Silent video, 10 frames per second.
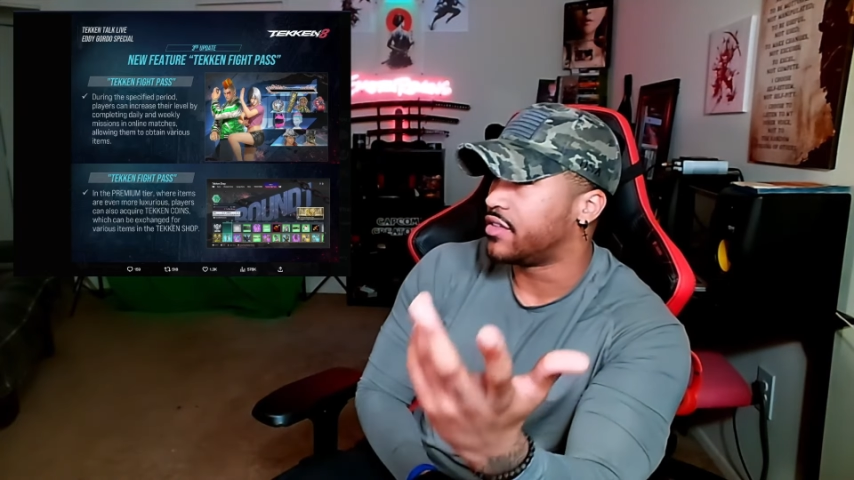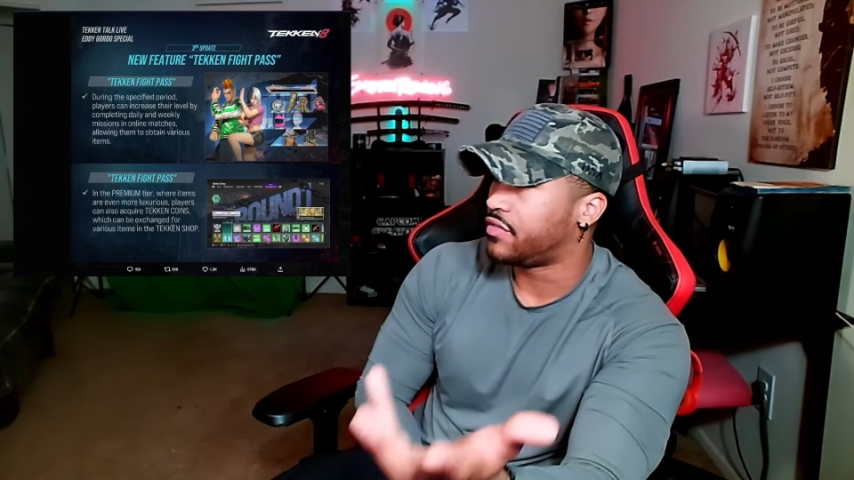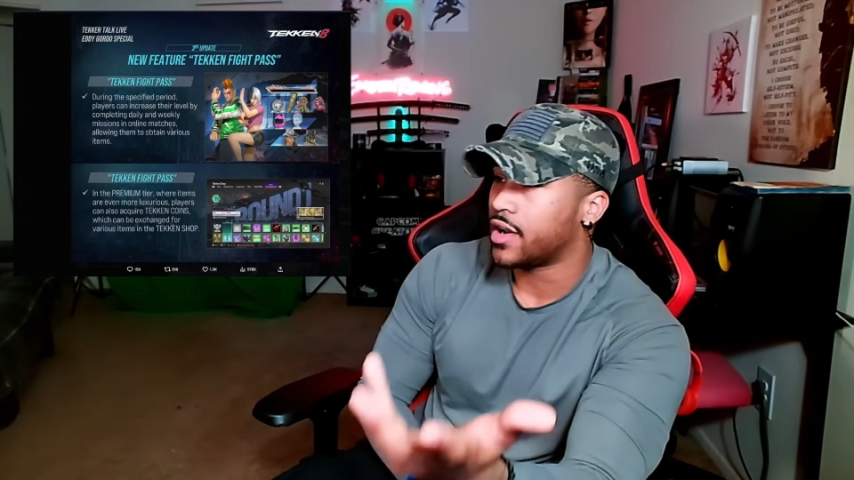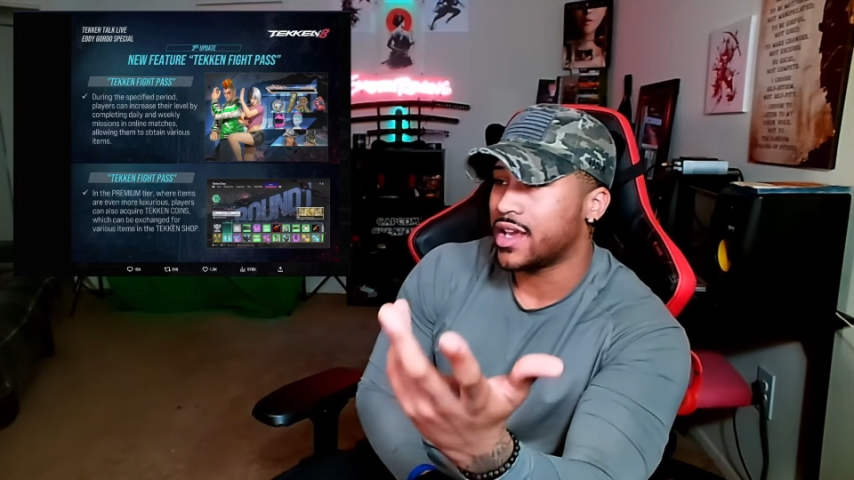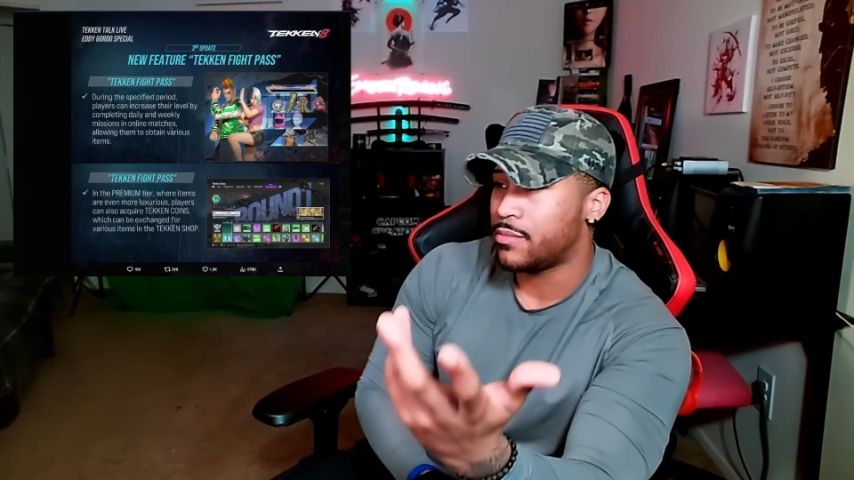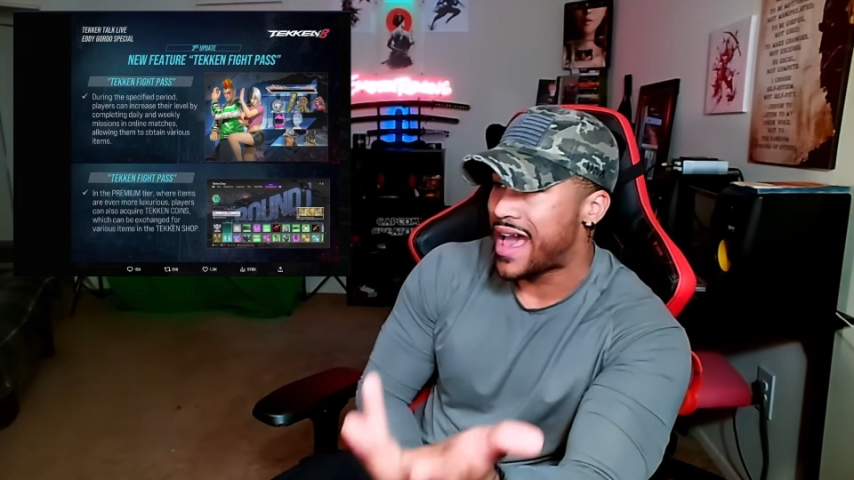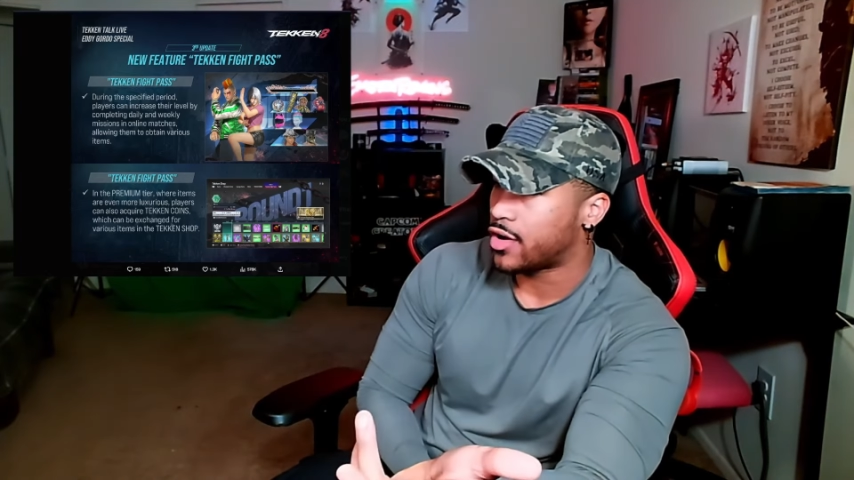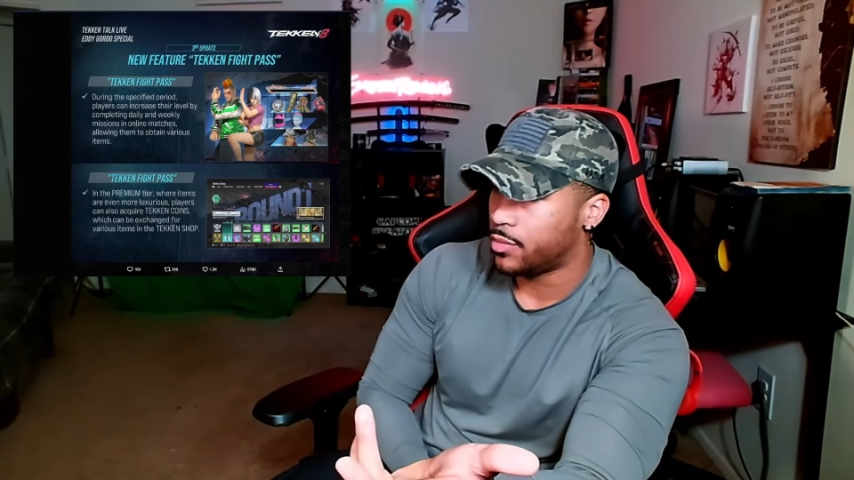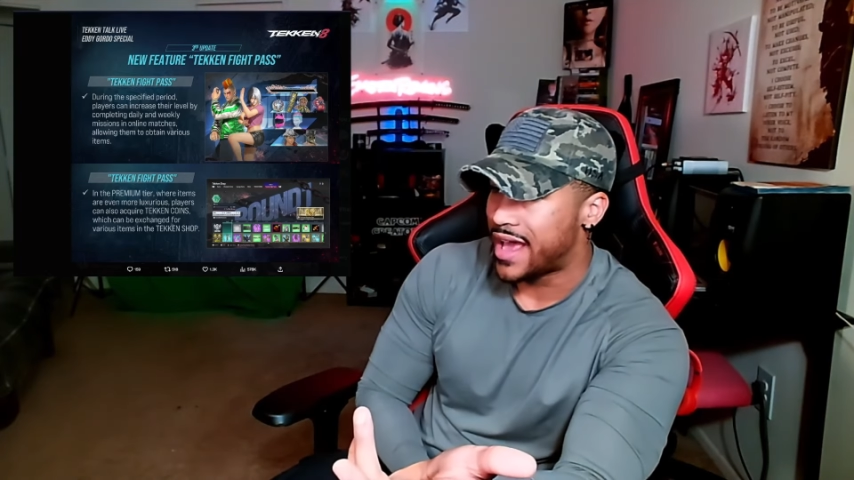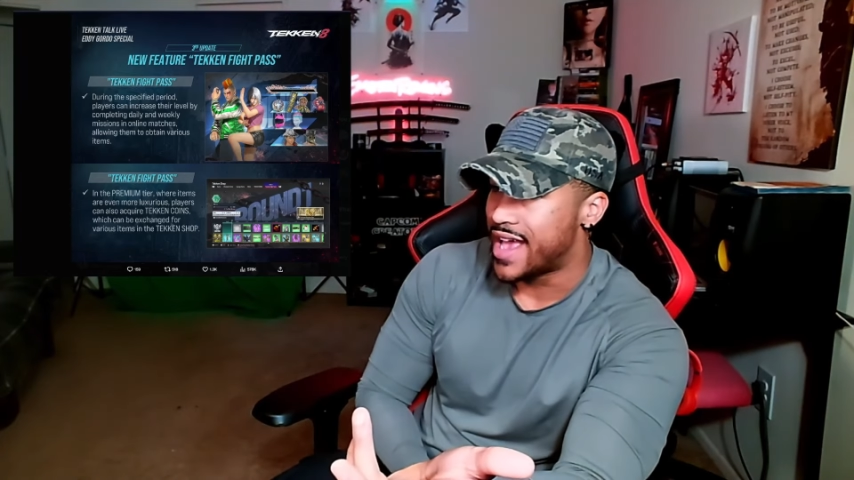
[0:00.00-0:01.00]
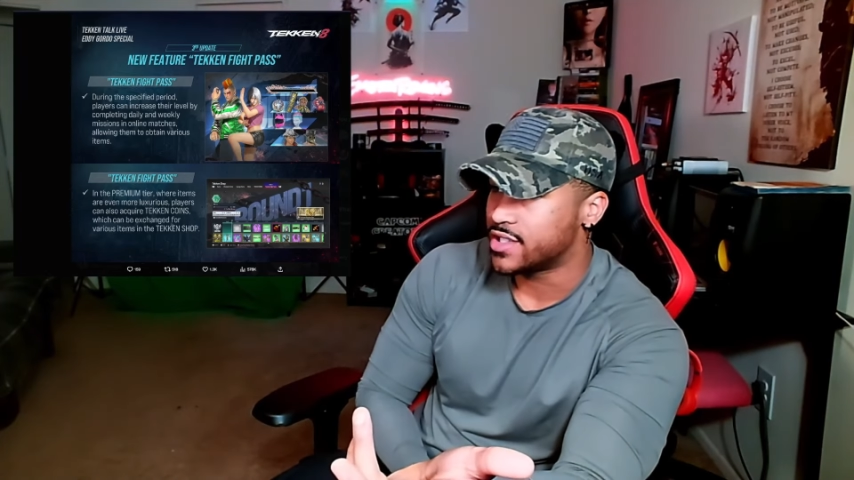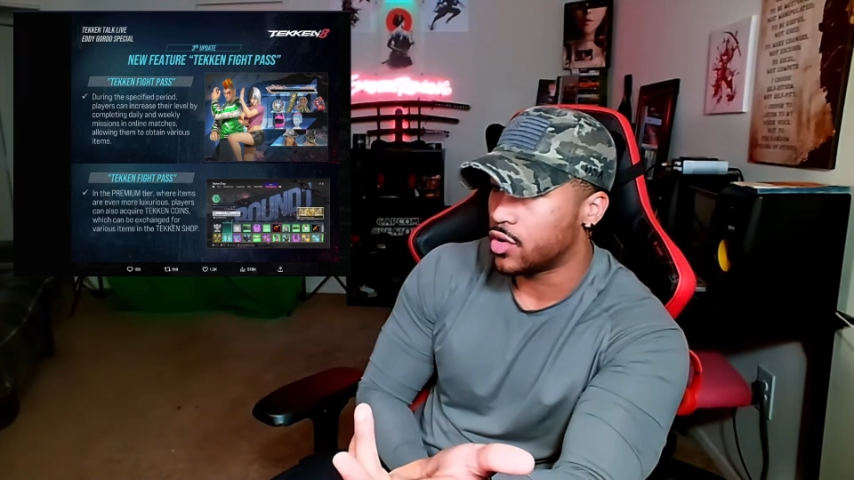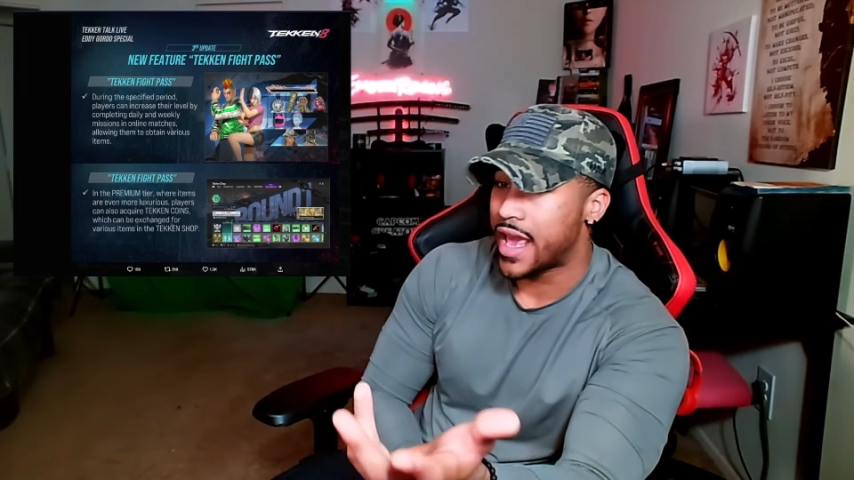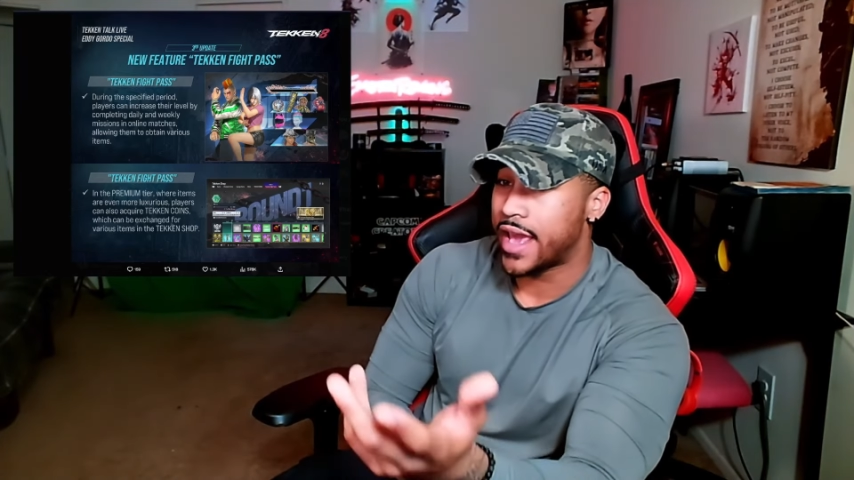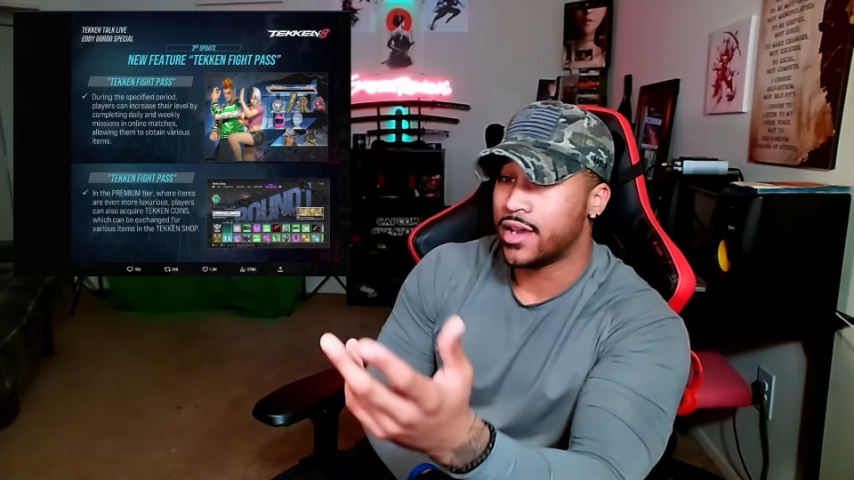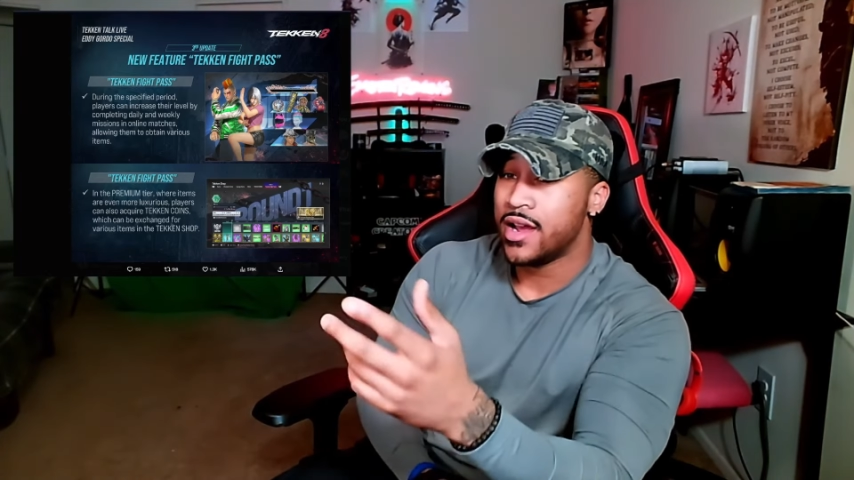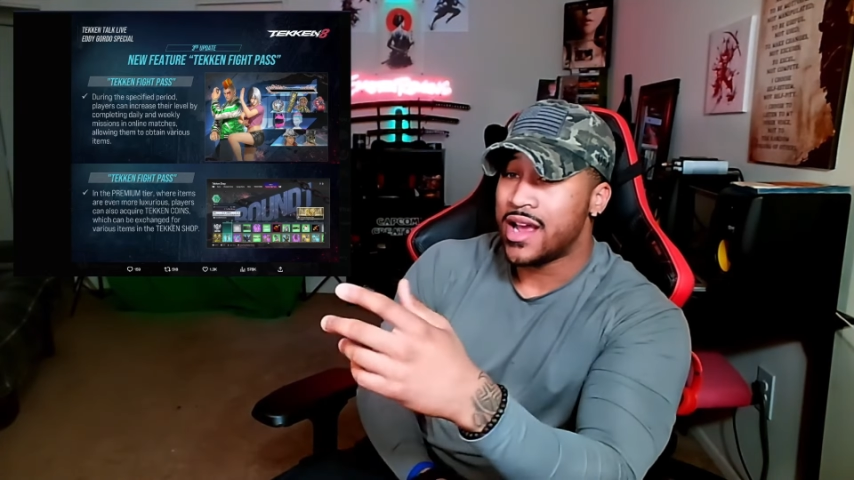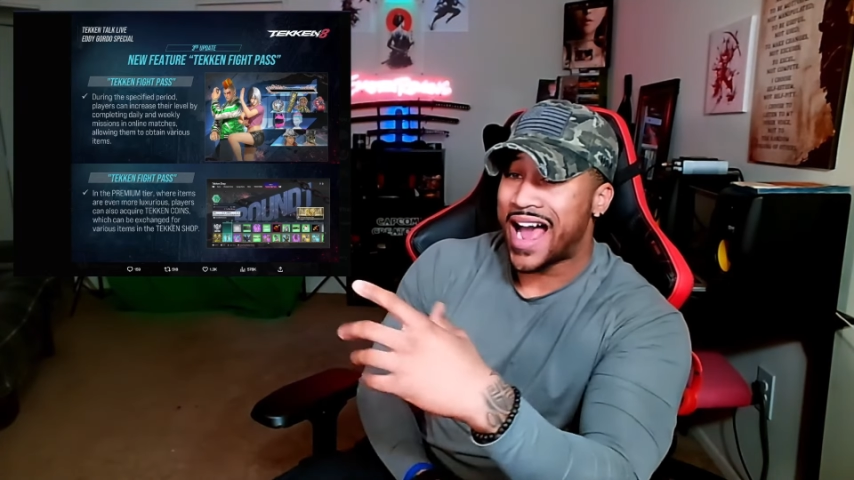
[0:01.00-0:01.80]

fucking Battle Pass, okay?